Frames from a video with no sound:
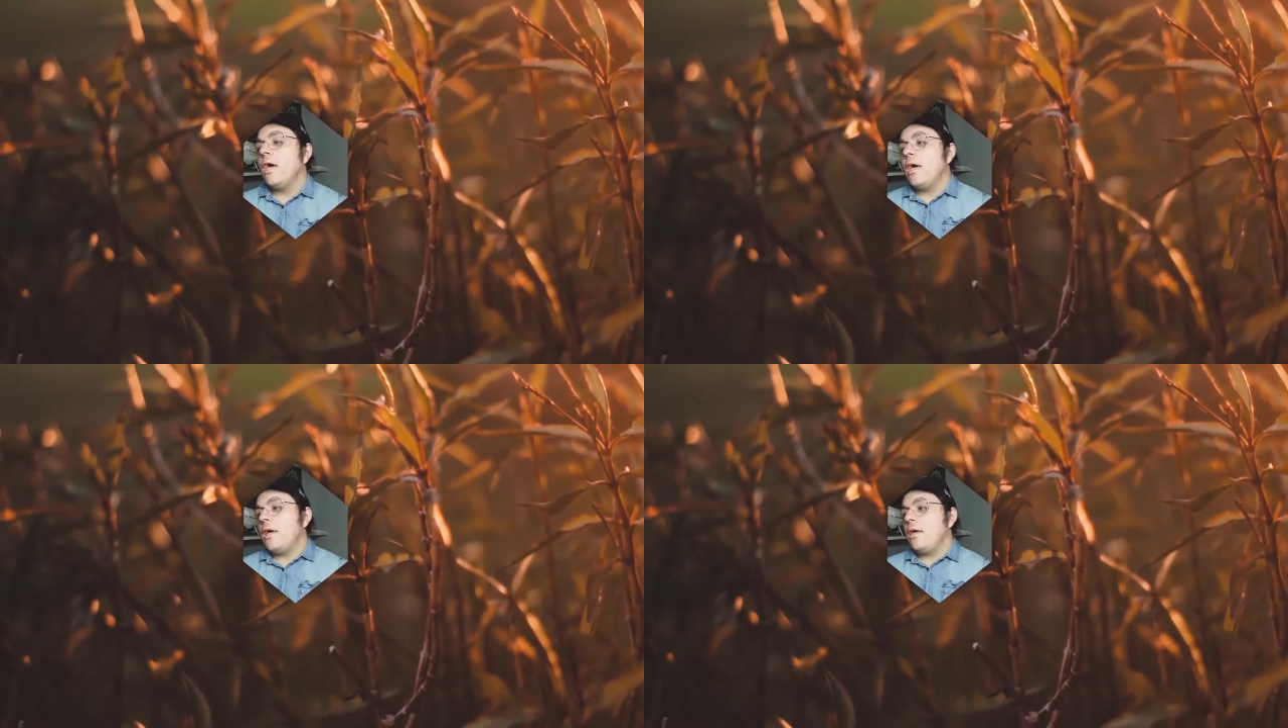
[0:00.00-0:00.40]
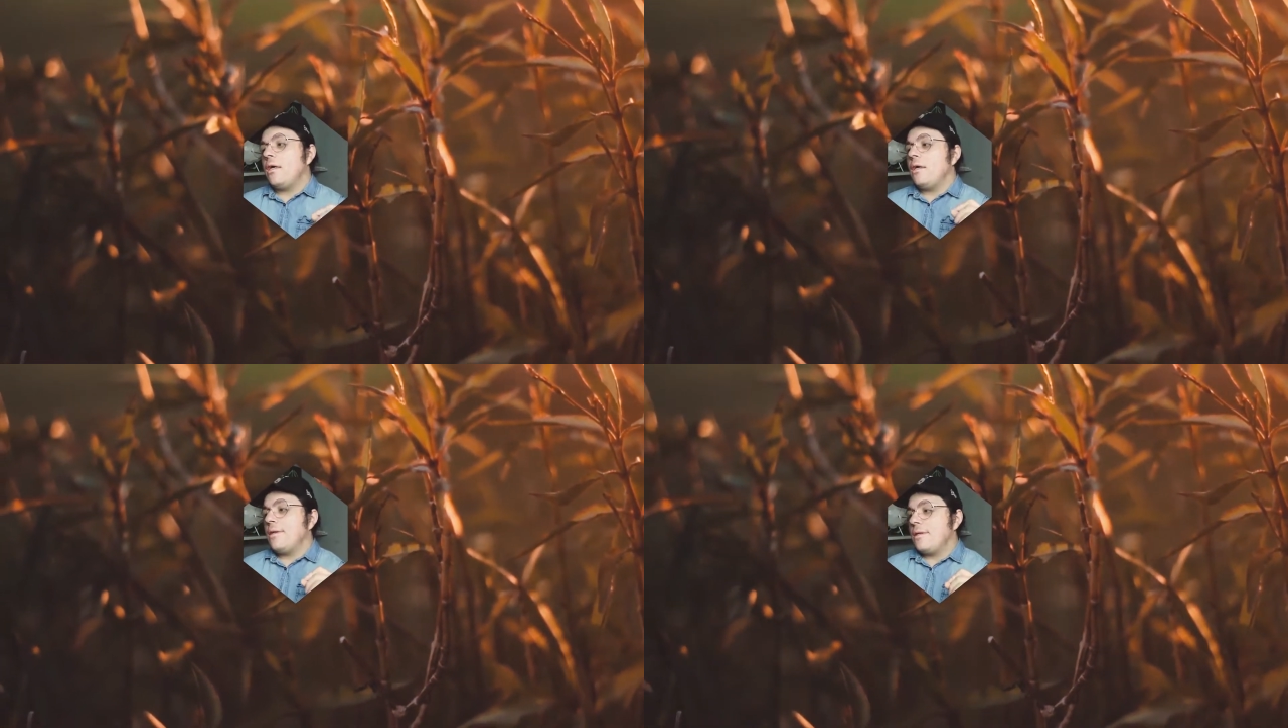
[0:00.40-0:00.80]

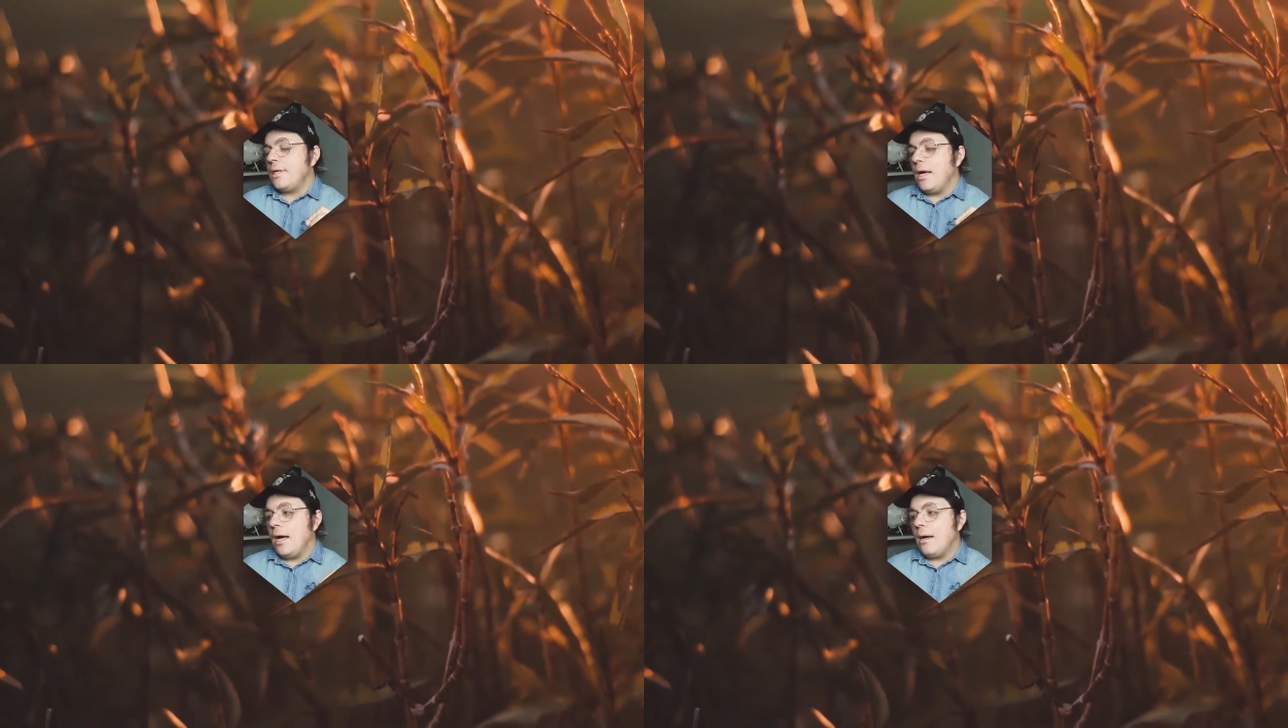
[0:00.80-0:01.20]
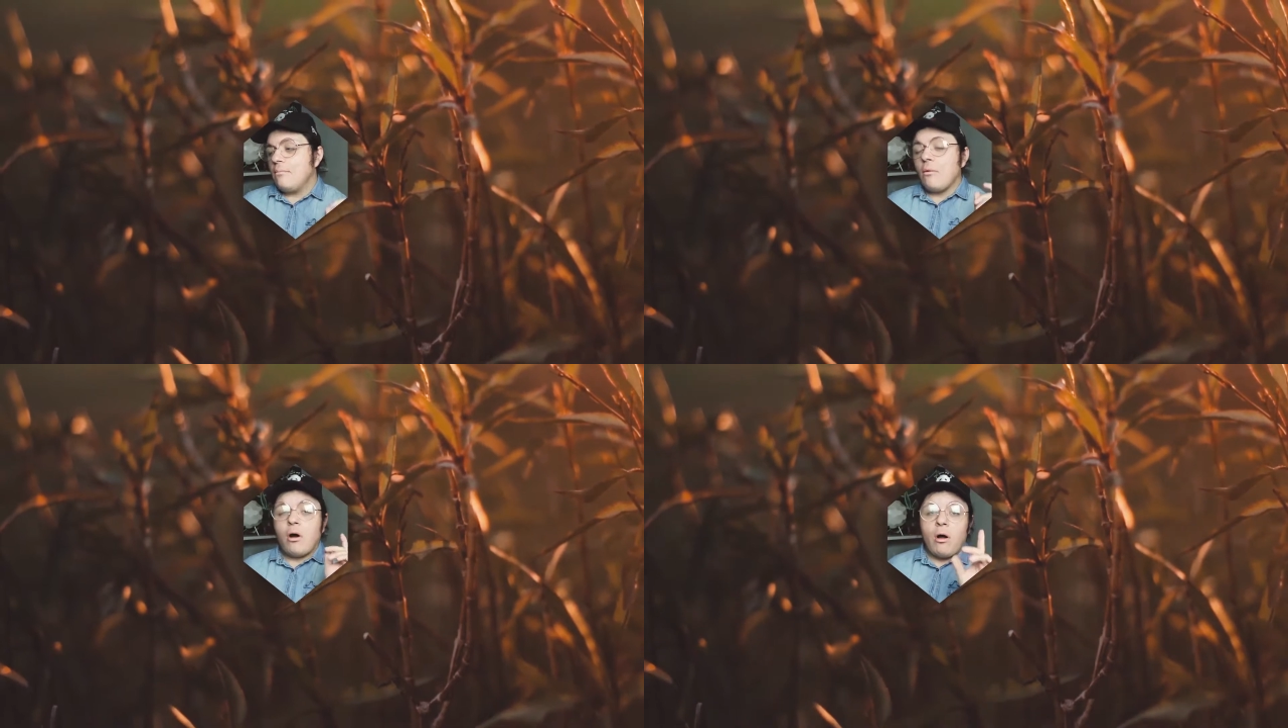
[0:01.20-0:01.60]
And
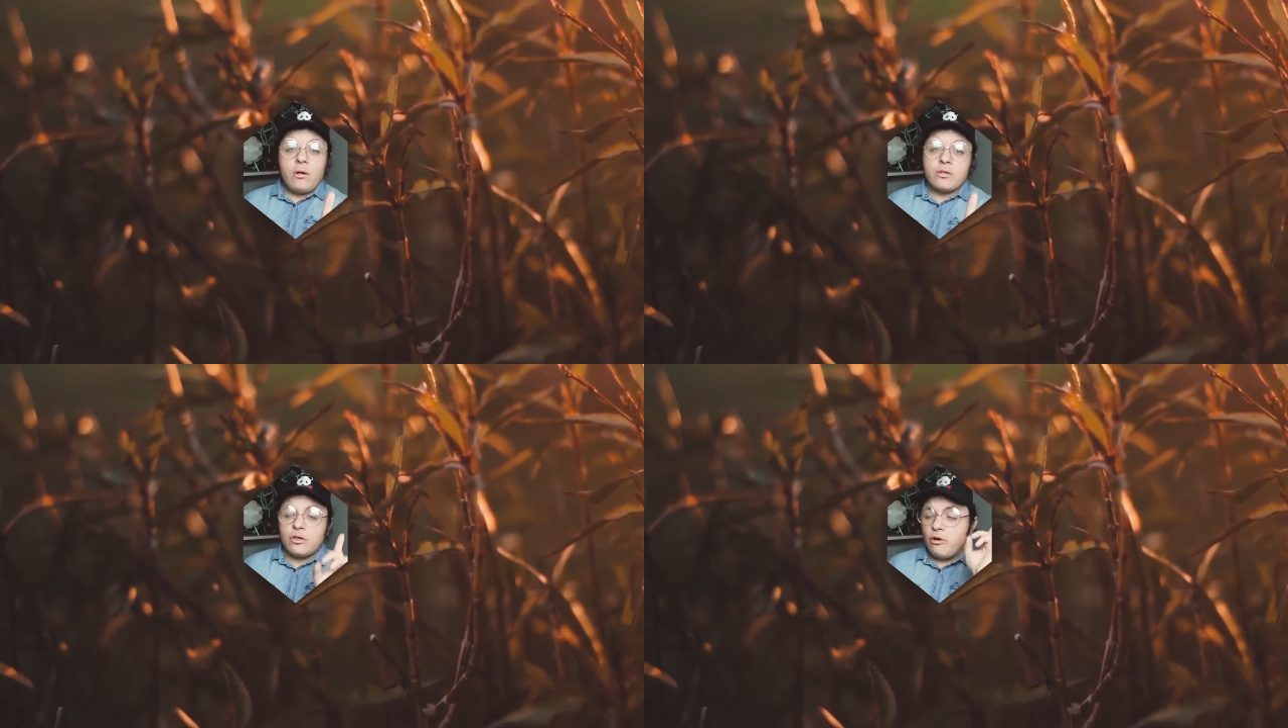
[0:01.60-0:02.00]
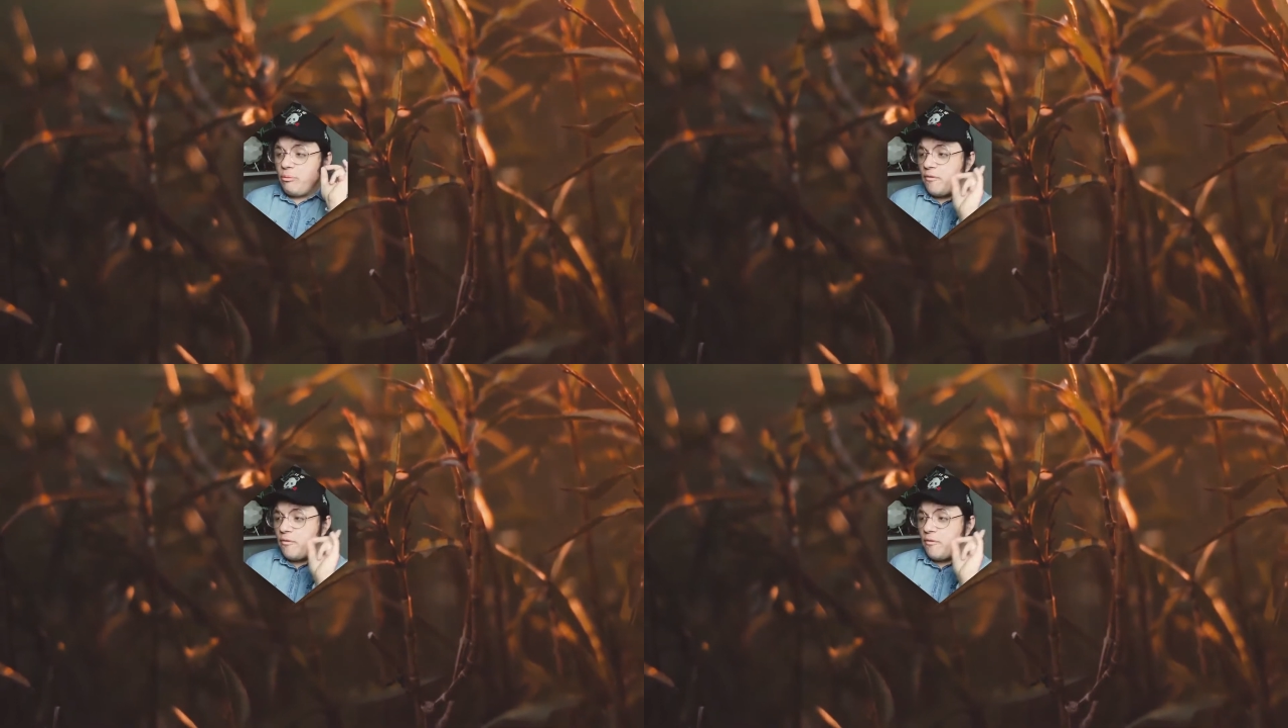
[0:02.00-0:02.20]
also,